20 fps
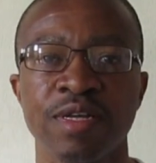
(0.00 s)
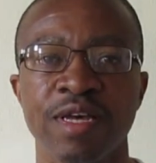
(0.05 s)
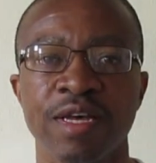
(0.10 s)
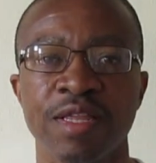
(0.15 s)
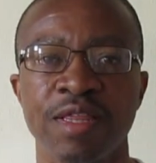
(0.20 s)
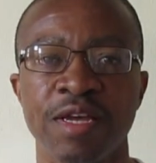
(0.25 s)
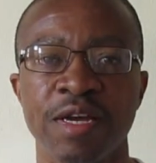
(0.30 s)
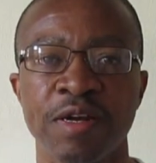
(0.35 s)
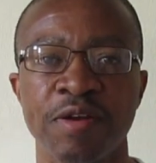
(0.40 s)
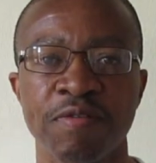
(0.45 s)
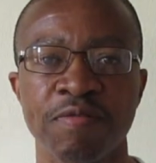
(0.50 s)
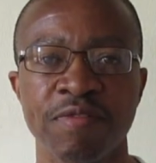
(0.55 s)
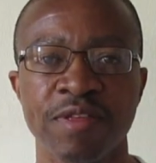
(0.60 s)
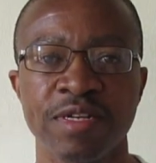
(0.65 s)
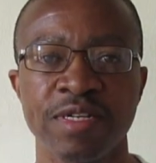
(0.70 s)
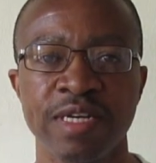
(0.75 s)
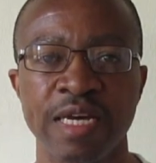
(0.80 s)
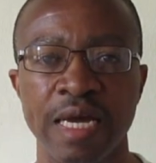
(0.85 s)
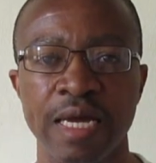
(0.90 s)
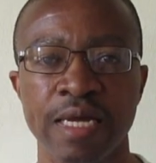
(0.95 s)
At the end of
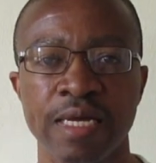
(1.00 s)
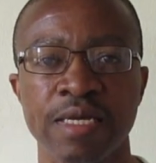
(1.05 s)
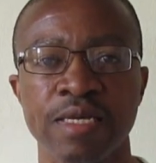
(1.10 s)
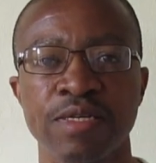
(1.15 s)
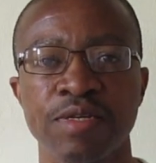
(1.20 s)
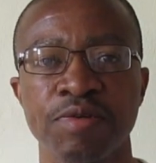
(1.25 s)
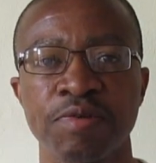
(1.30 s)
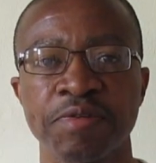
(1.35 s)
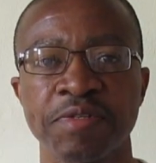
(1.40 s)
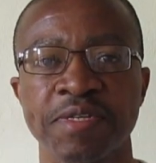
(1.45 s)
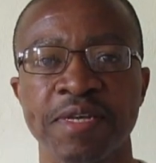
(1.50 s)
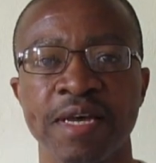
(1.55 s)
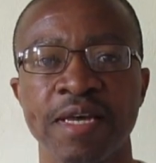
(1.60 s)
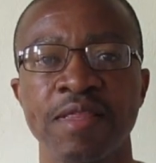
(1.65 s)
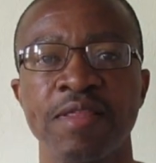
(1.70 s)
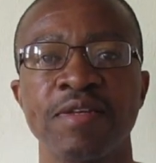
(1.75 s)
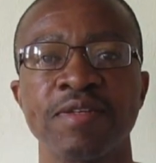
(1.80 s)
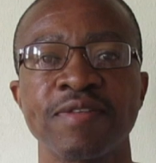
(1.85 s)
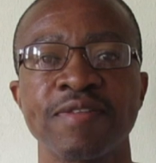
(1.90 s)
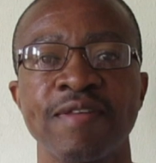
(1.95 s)
the day, you
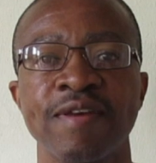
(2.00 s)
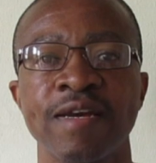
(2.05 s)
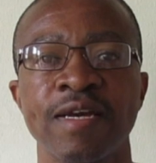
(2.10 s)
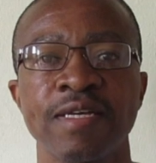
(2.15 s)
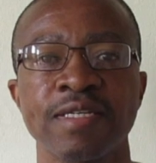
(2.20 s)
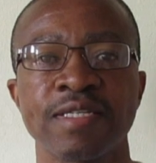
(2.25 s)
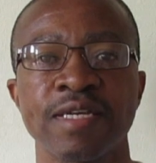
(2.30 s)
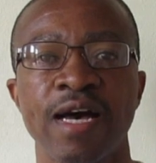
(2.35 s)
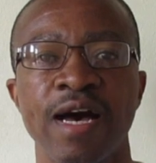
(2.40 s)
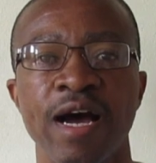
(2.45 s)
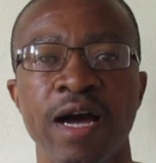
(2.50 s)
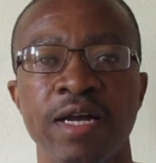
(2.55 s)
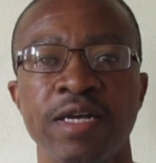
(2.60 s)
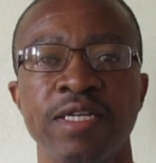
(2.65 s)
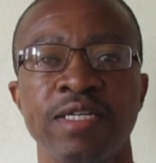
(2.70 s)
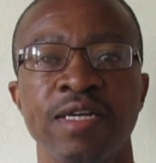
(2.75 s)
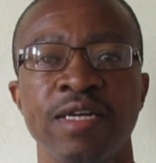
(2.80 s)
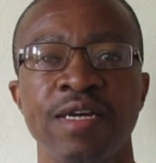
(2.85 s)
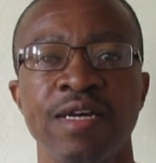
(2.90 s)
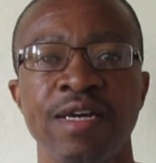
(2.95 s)
say this thing is
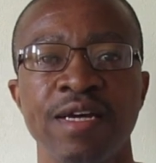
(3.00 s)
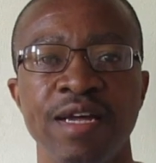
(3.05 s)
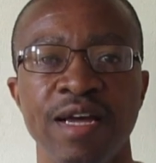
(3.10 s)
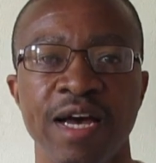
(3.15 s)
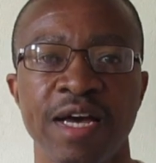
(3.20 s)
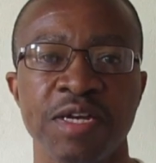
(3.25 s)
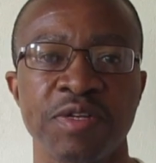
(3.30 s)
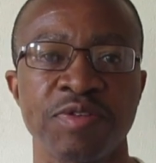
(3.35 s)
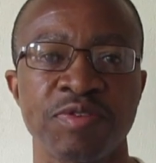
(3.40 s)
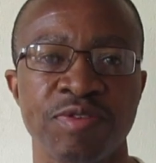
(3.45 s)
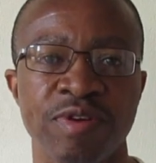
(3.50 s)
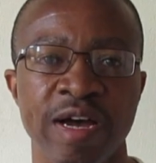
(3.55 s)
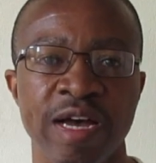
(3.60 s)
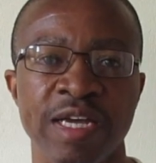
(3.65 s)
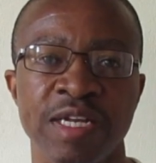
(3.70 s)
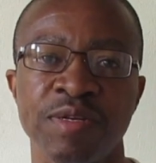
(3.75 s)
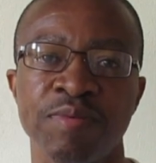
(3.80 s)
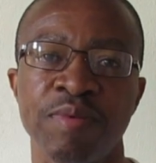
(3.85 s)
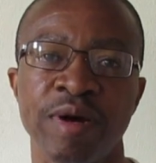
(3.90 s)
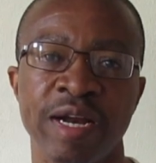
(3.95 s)
hard, I
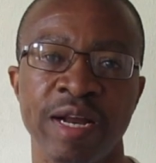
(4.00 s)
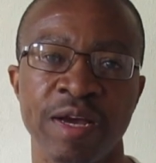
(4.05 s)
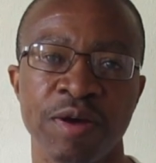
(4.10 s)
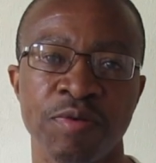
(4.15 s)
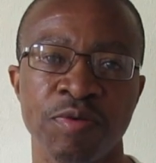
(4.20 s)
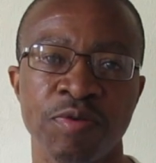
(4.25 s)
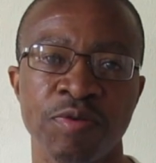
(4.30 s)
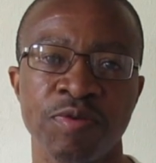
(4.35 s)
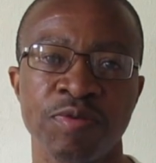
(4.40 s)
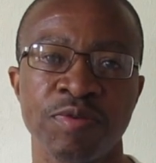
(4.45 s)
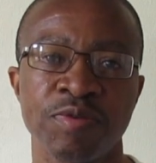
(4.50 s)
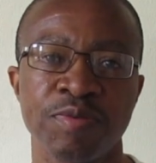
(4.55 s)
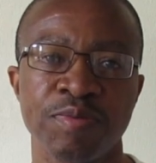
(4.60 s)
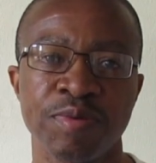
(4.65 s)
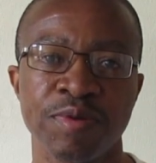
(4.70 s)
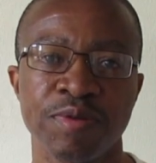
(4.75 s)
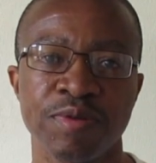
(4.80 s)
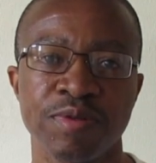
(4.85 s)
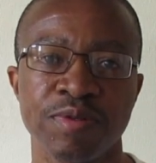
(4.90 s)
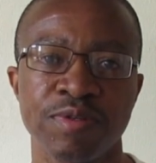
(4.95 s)
tried, but I couldn't
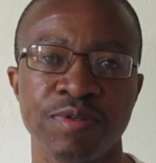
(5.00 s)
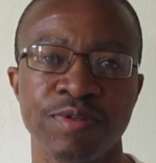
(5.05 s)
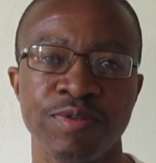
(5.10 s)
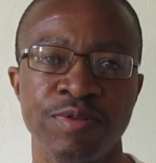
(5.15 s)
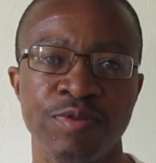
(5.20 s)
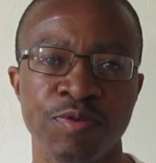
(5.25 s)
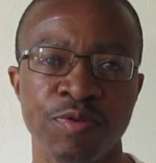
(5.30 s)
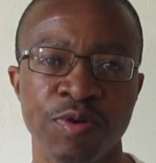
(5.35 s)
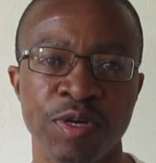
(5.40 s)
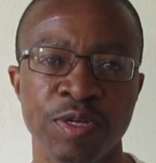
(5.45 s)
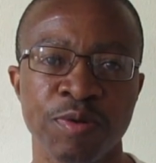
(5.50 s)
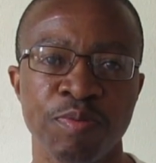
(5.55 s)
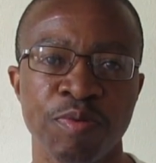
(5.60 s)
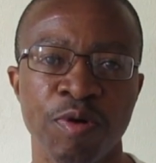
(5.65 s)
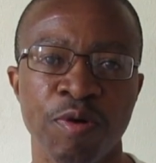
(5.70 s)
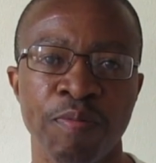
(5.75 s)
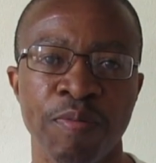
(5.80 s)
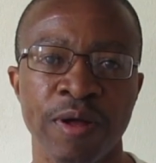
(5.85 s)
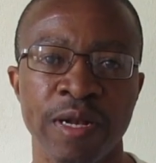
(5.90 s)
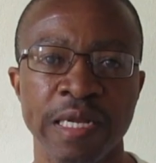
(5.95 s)
do it
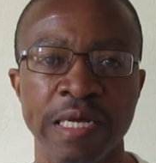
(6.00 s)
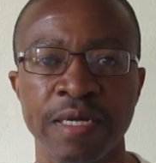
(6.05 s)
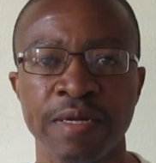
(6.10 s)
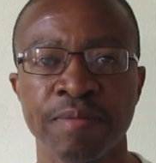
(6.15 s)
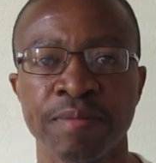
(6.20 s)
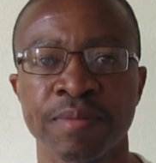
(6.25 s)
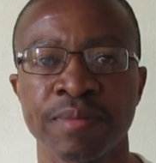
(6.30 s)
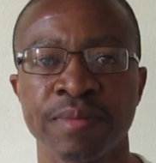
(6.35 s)
properly.